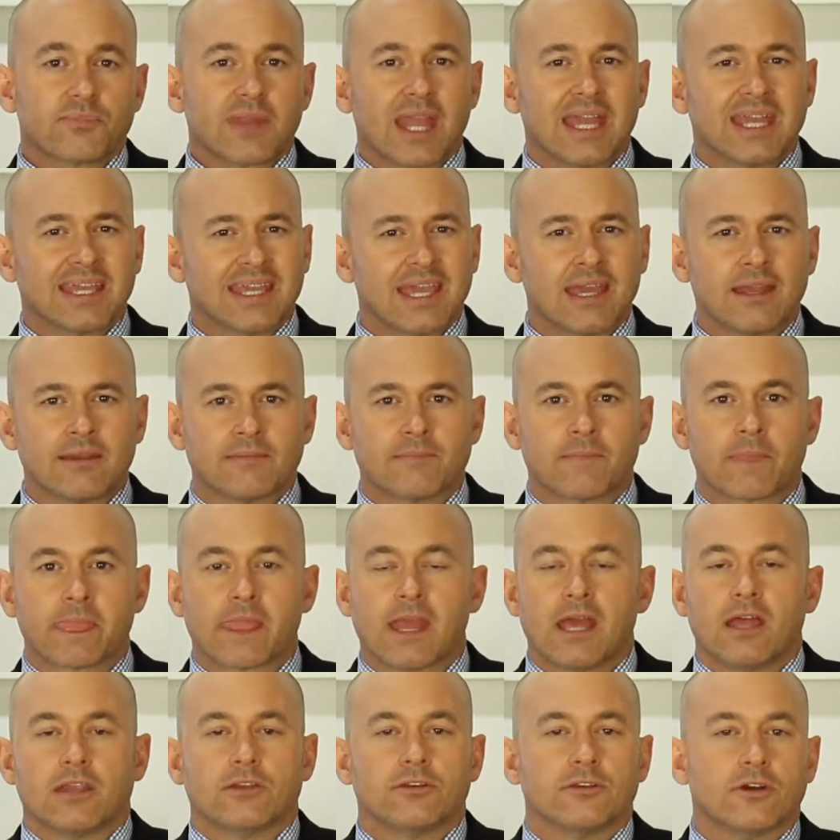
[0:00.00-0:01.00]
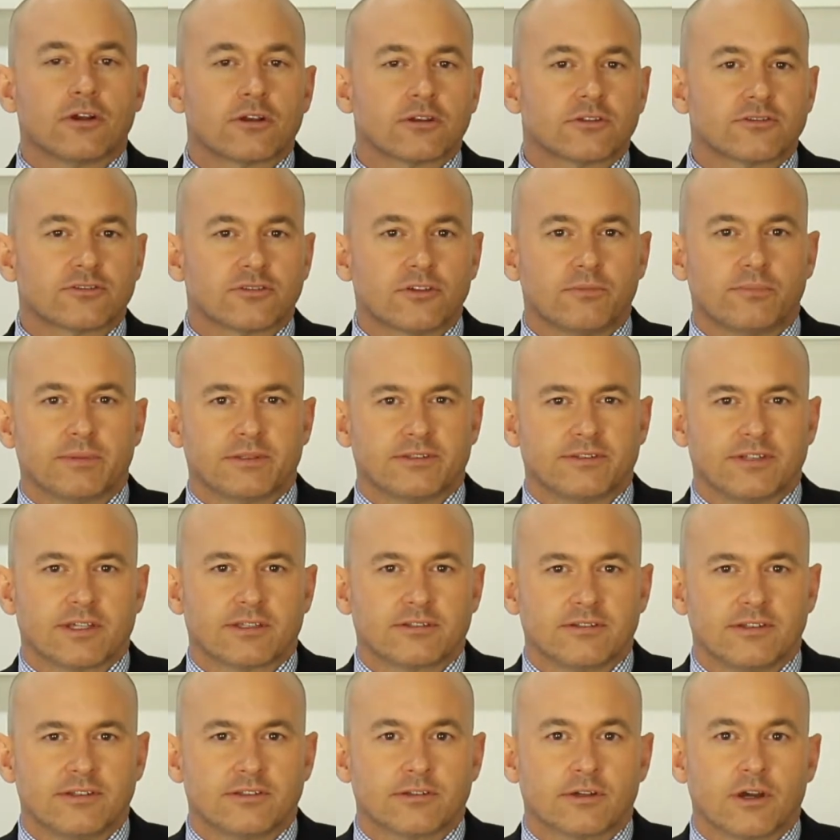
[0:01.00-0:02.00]
Again, not a super
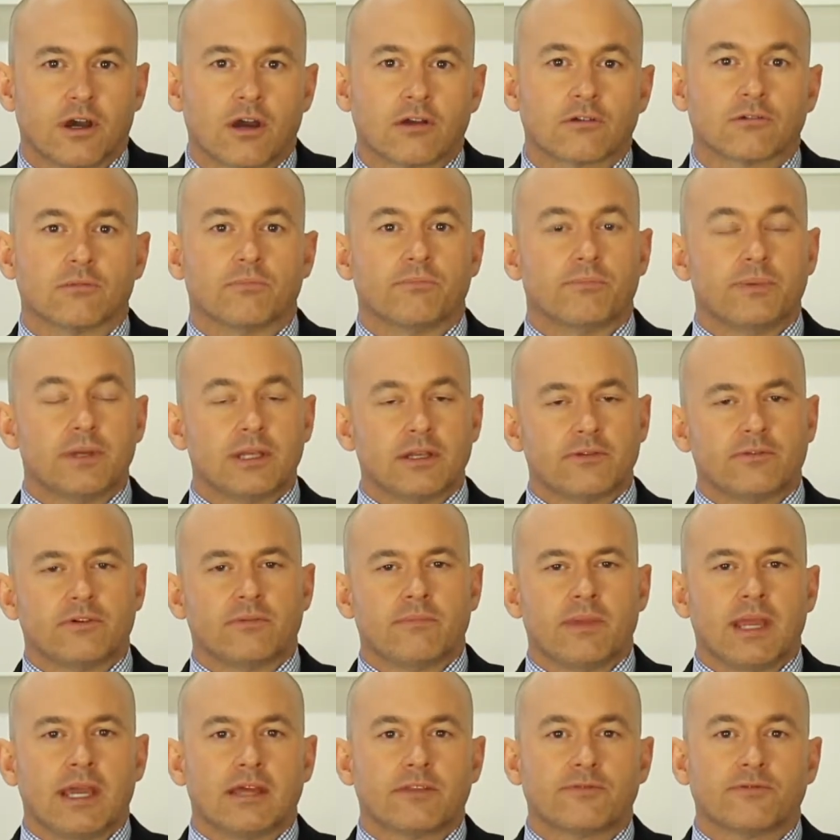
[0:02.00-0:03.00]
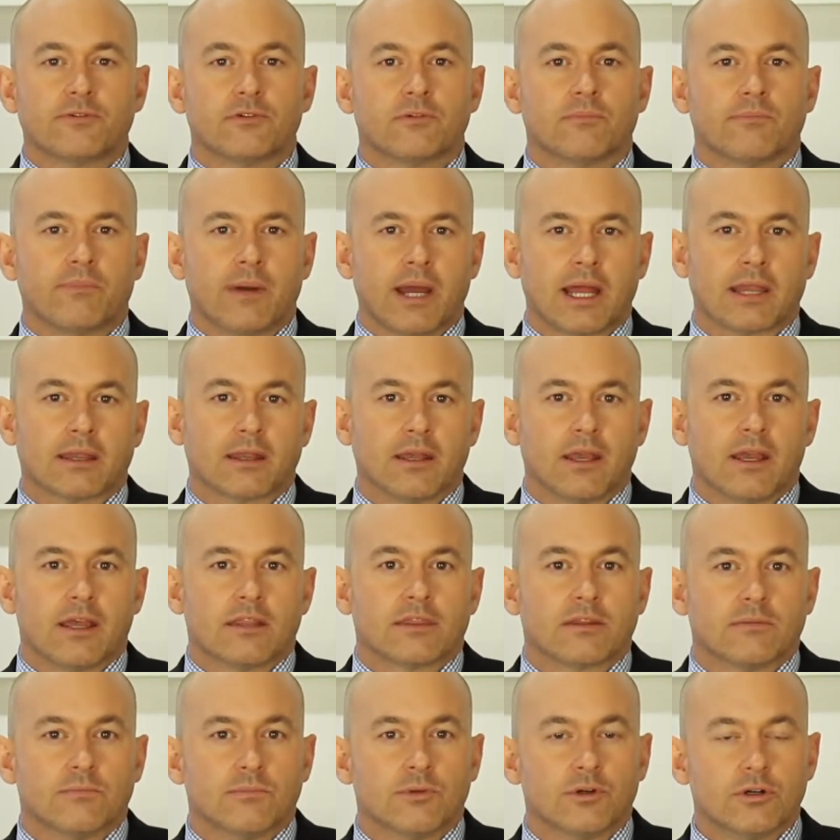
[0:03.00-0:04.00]
sexy title, bit of a mouthful, but
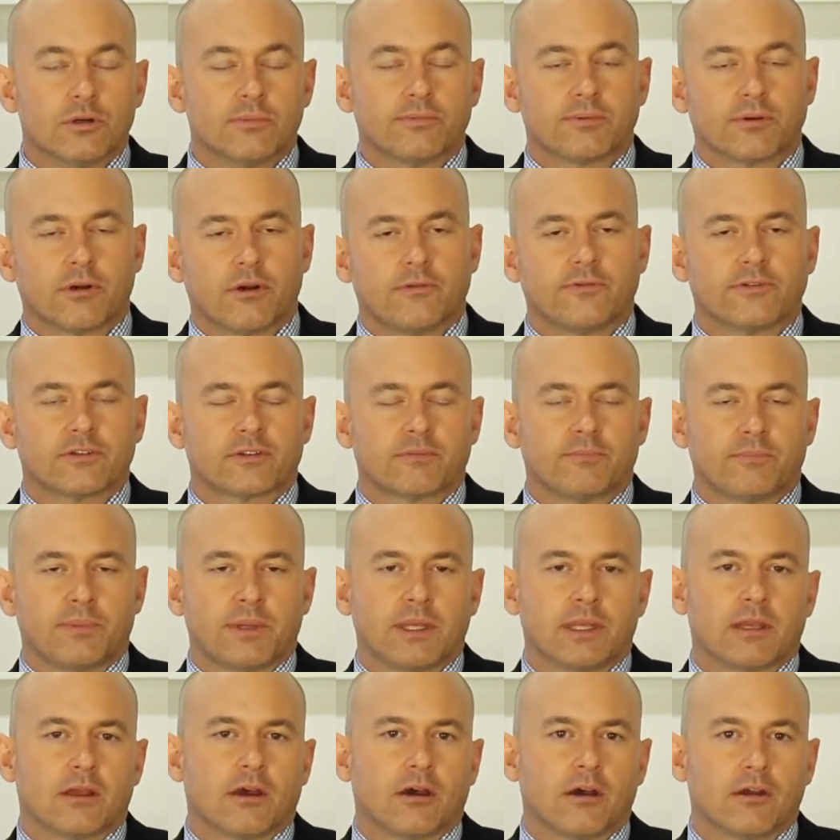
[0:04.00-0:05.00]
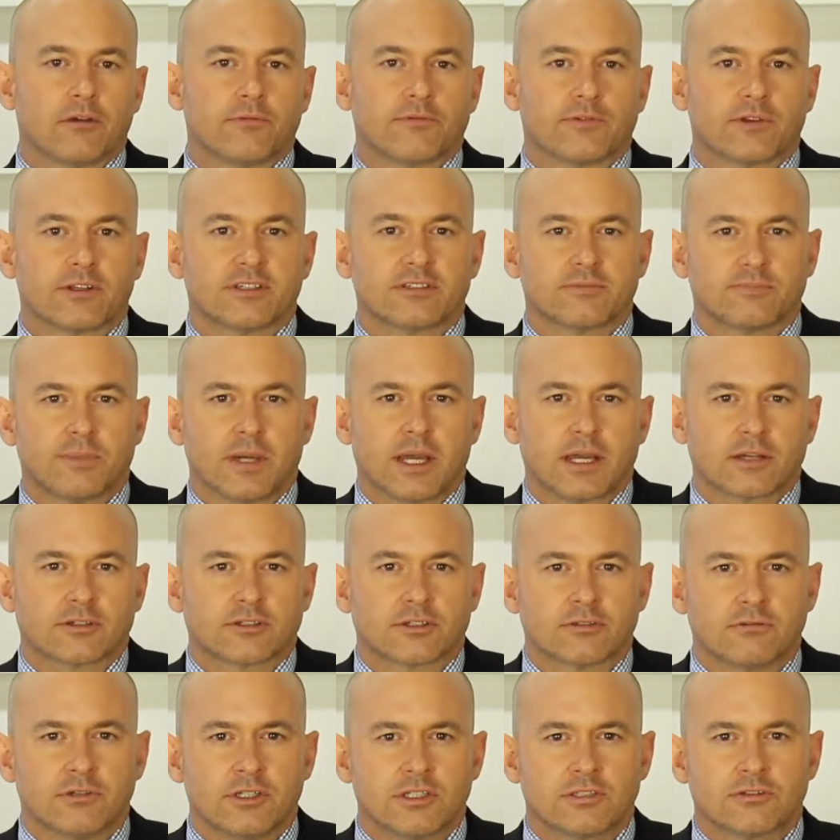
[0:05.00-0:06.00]
the more profits bit hopefully sparks
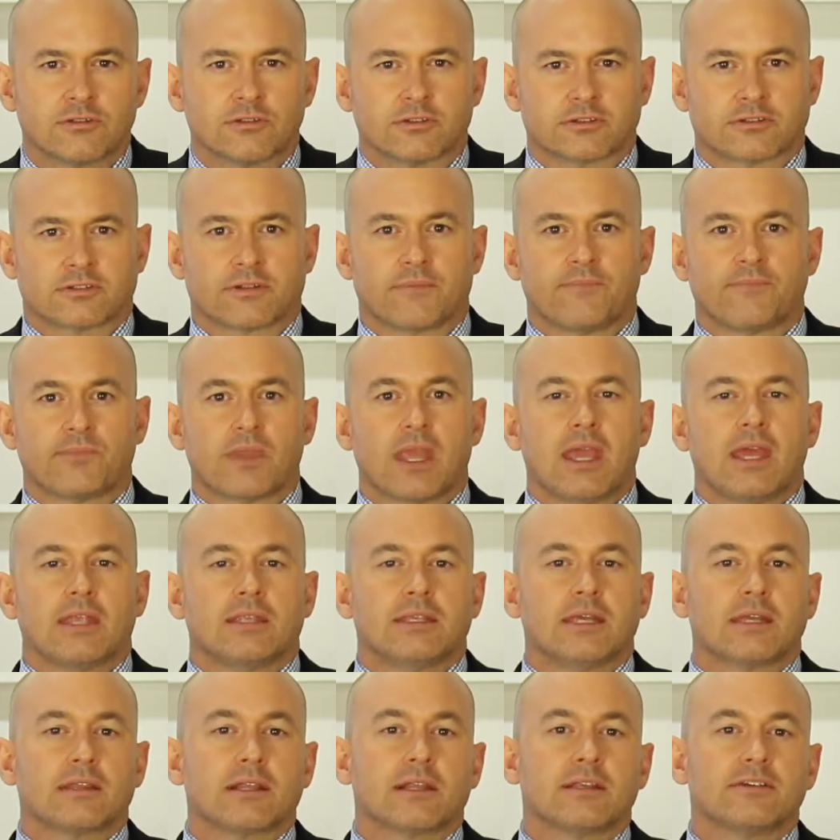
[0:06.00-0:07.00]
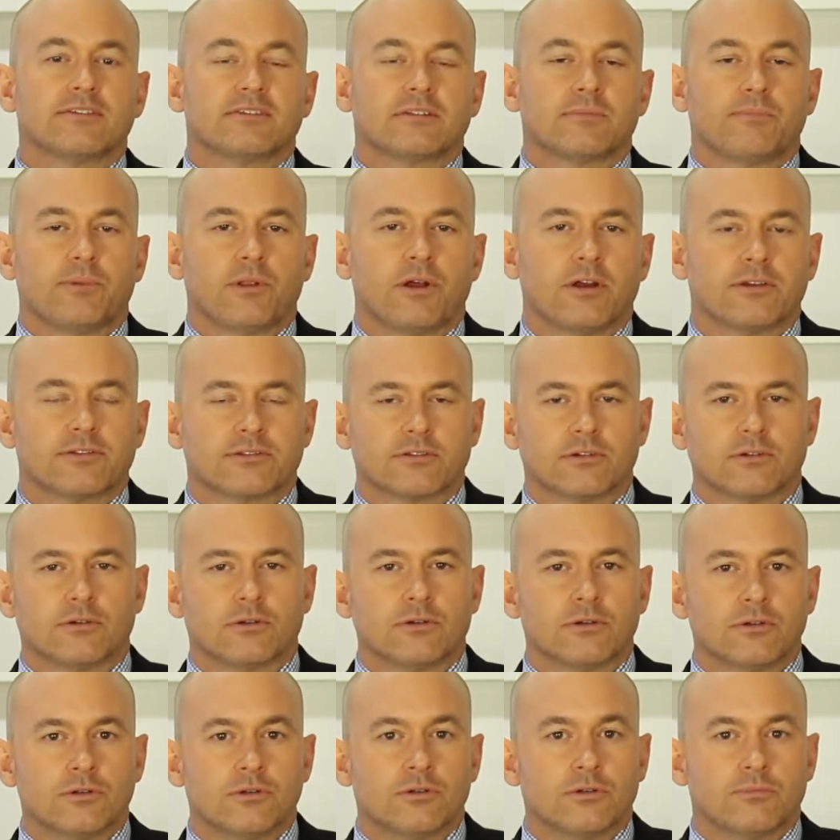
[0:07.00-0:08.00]
your interest. Now, the list applies to
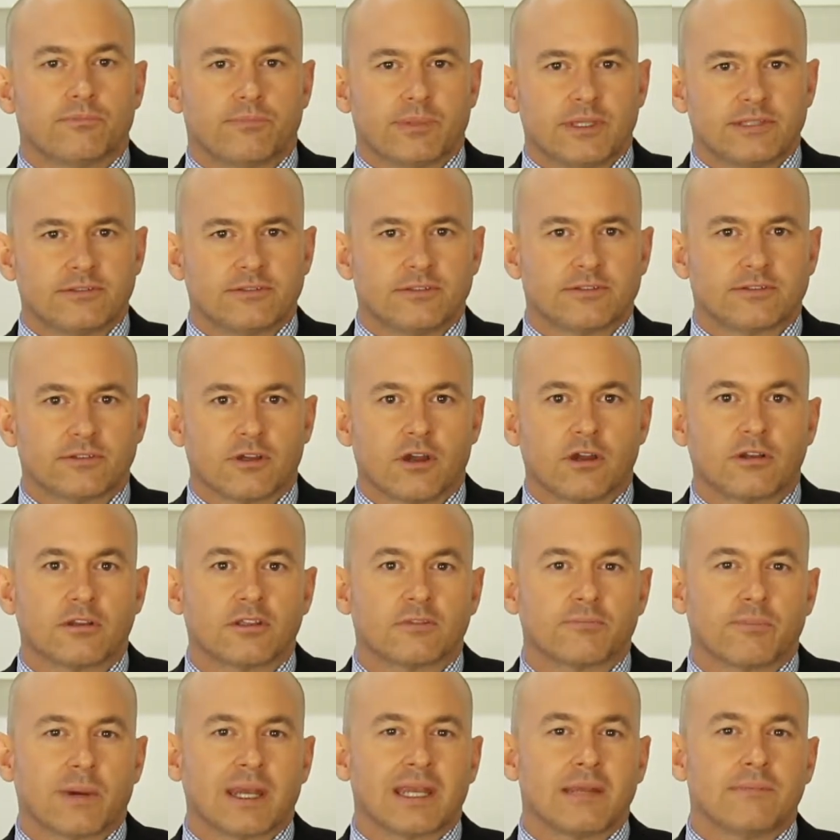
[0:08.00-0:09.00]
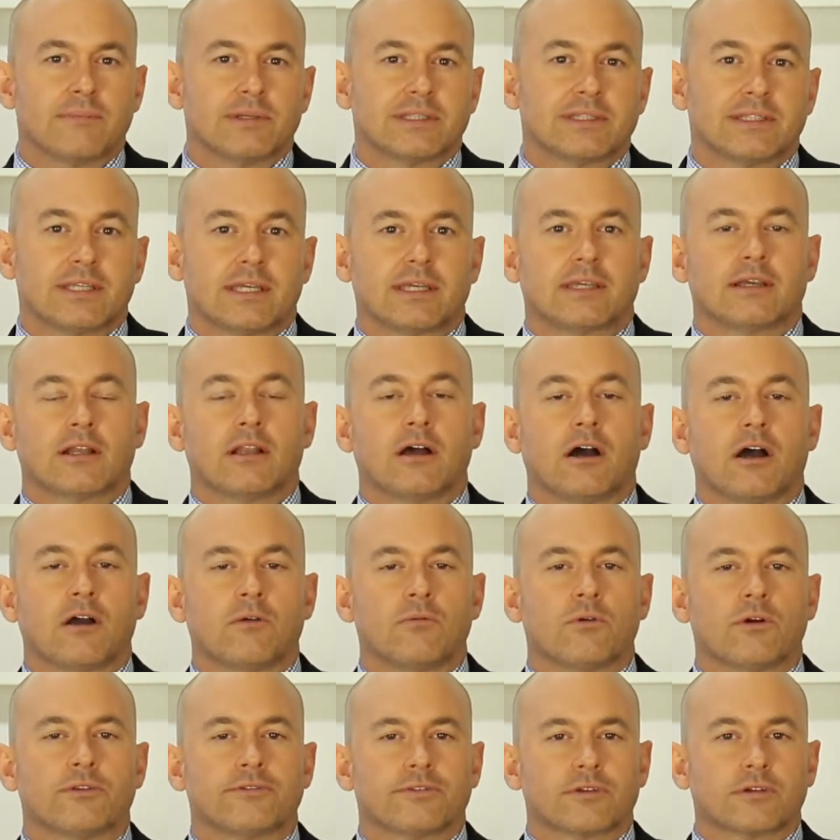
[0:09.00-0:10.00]
all business owners, but in particular, I
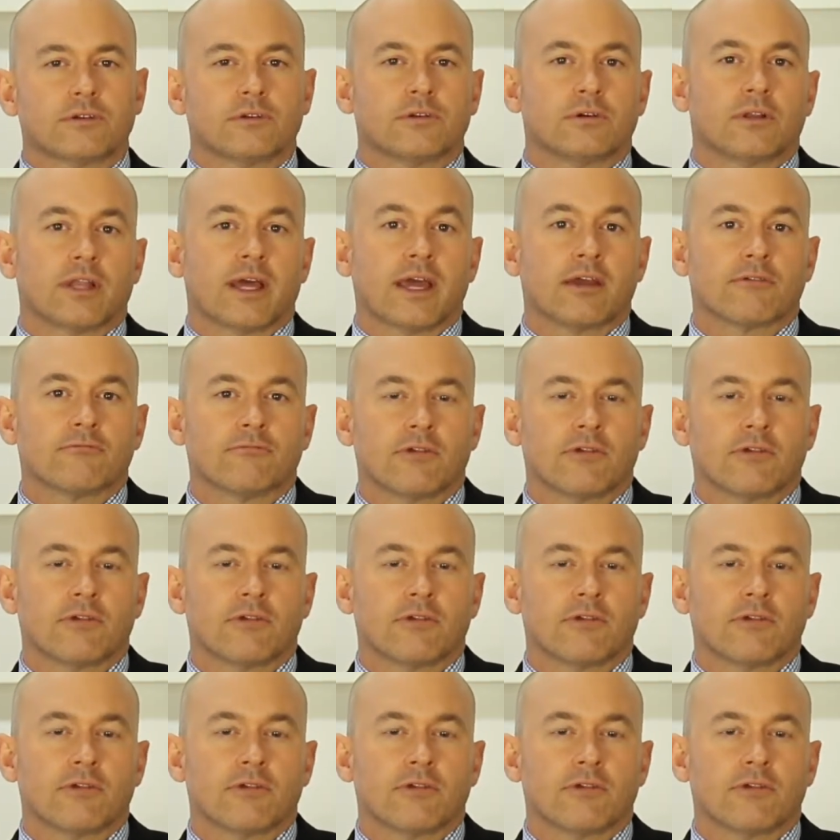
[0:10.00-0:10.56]
want to call out